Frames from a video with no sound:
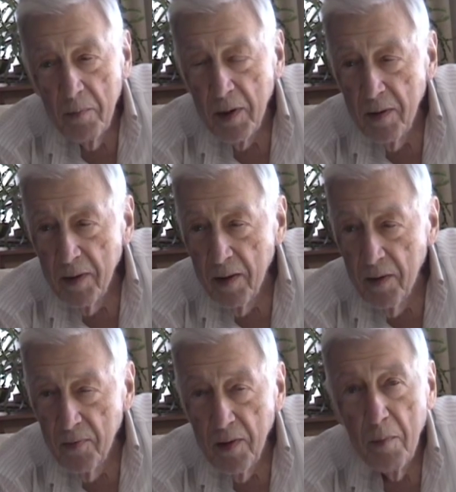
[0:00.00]
And
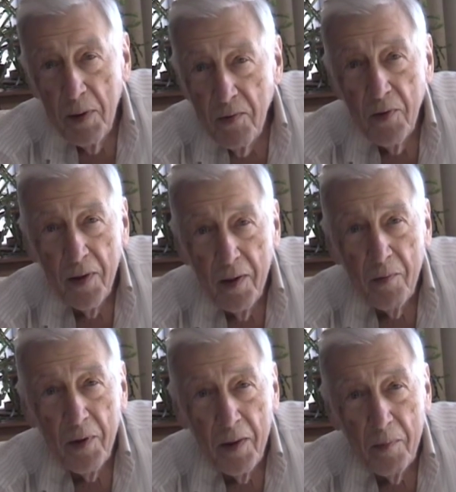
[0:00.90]
he said, I bet you
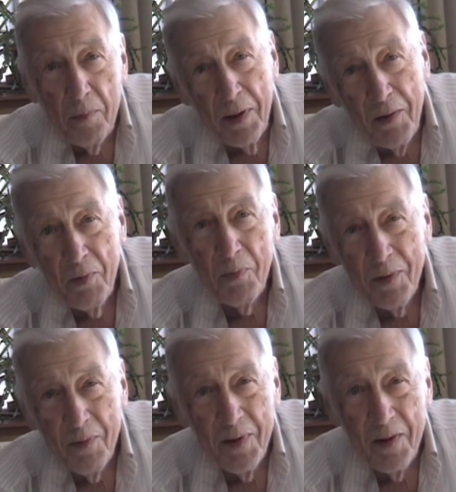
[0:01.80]
can't write a piece
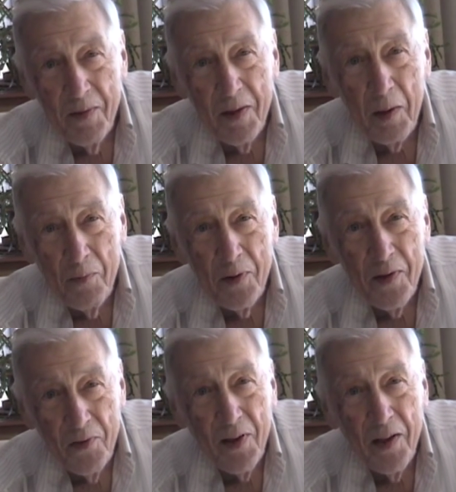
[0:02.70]
in time for
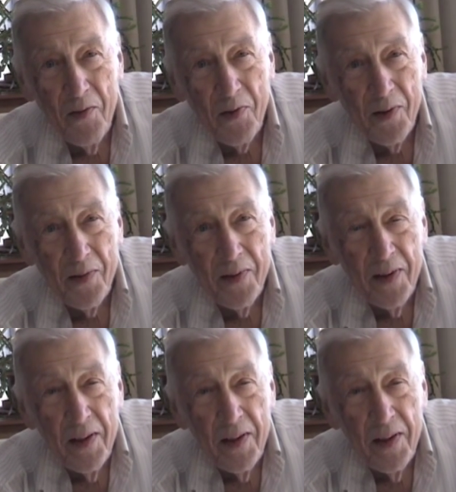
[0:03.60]
this concert,